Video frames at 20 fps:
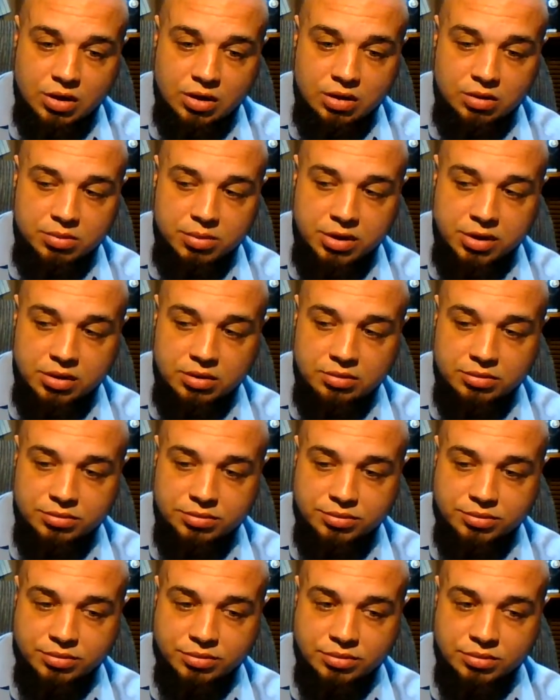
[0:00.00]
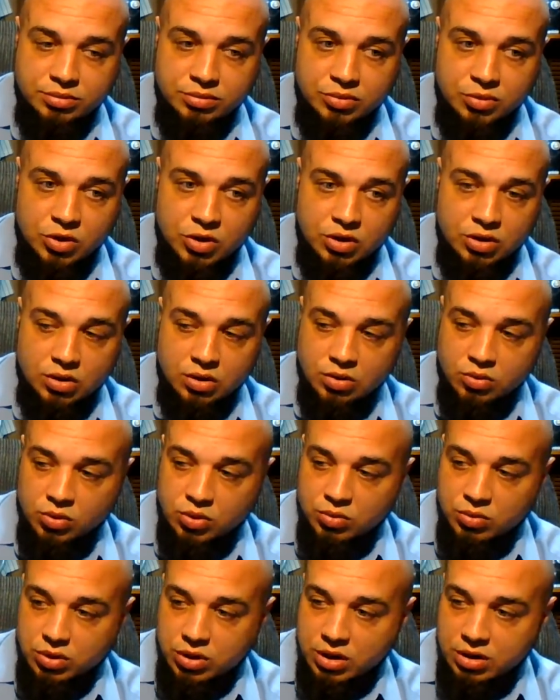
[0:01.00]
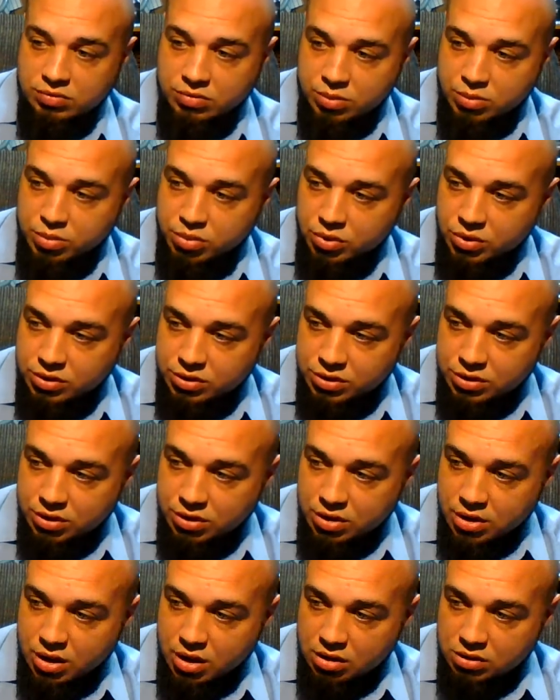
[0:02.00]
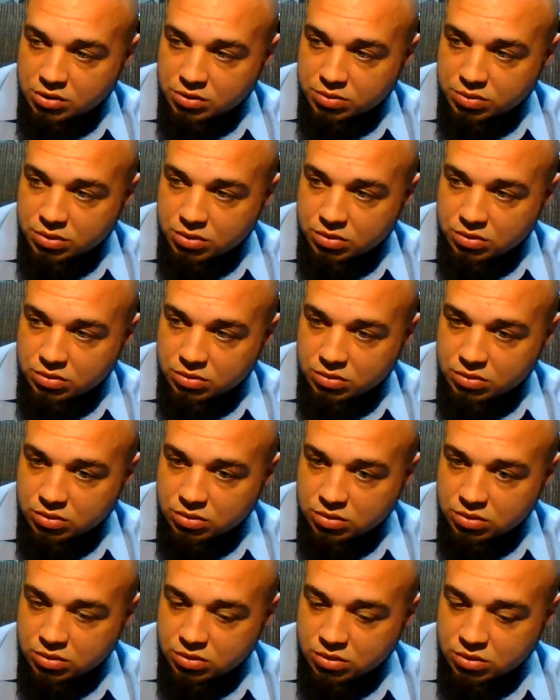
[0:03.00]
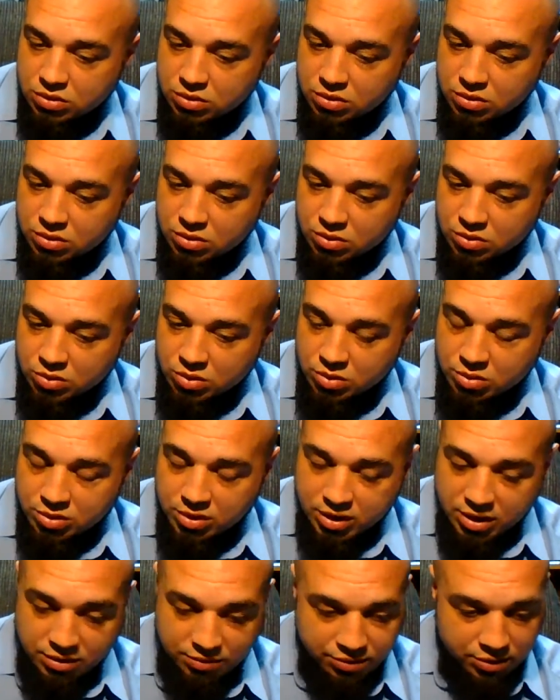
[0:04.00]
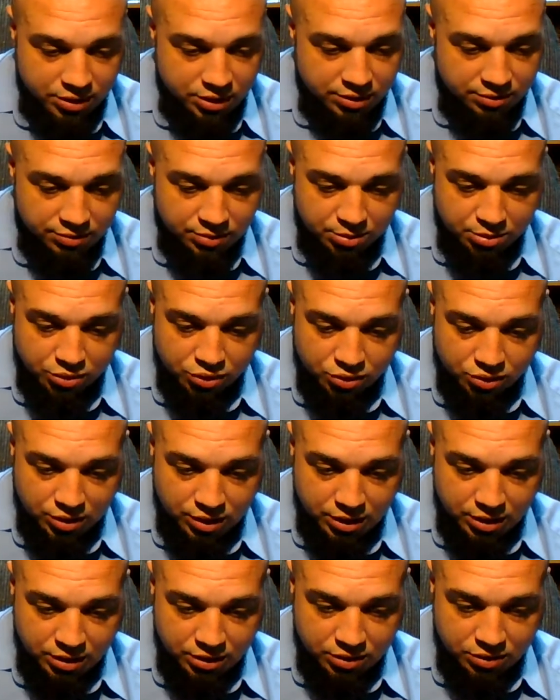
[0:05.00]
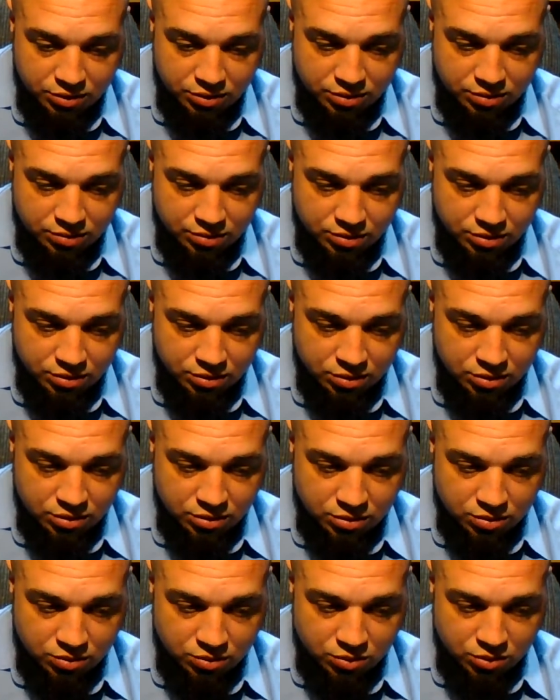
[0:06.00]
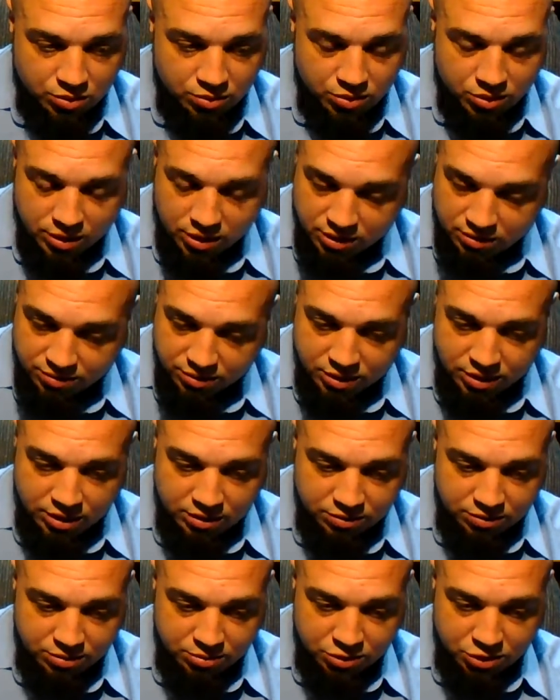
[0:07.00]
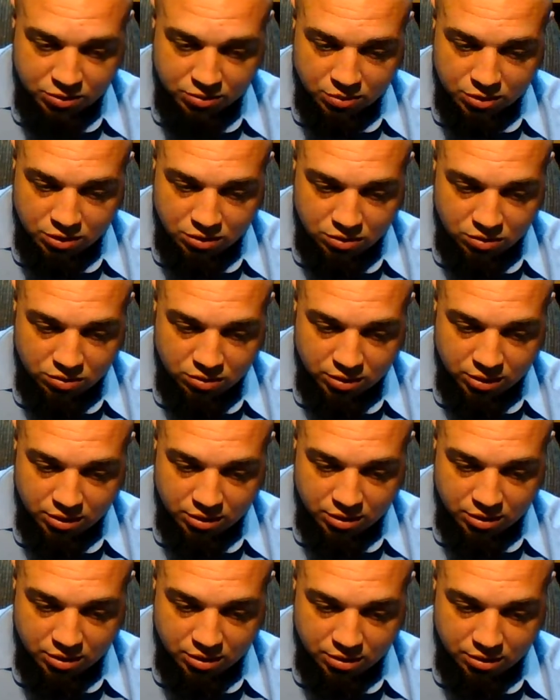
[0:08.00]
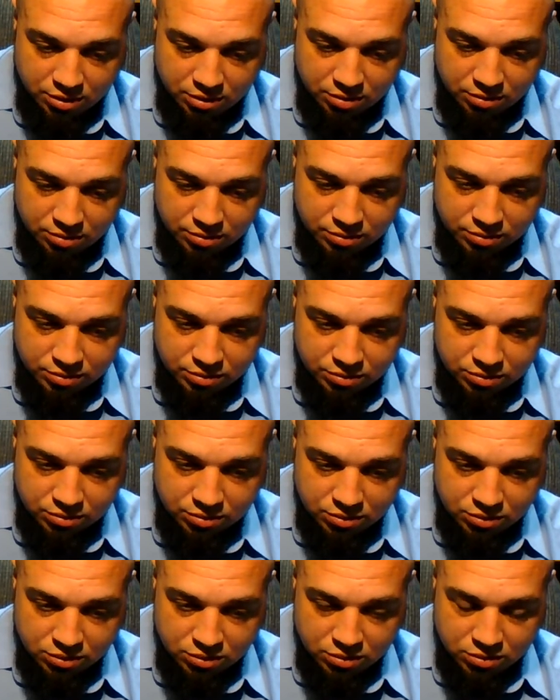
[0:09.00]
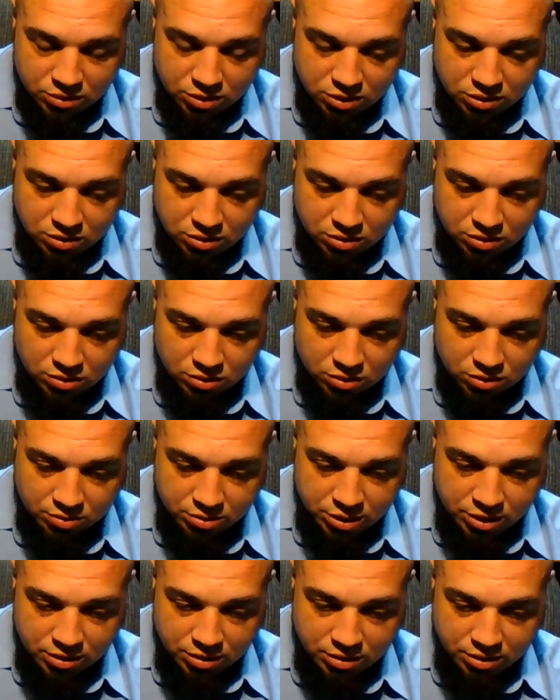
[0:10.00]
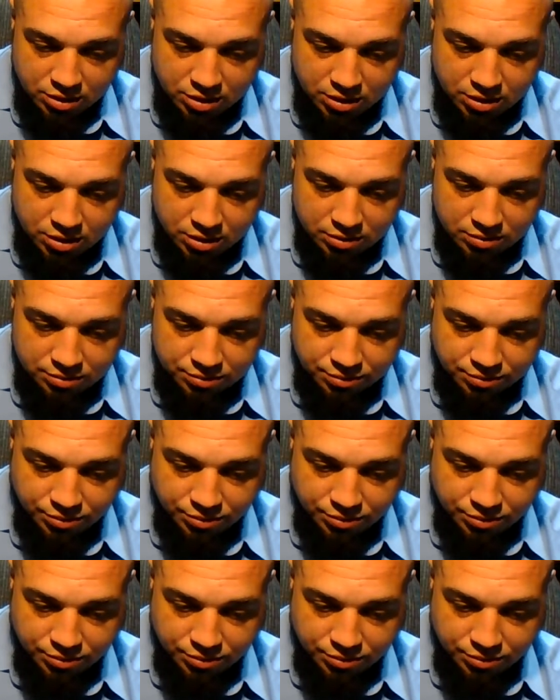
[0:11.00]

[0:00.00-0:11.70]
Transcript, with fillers: Amen. We will ever preach the gospel. We will ever give him praise. We will ever give him some glory and honor. Glory be to God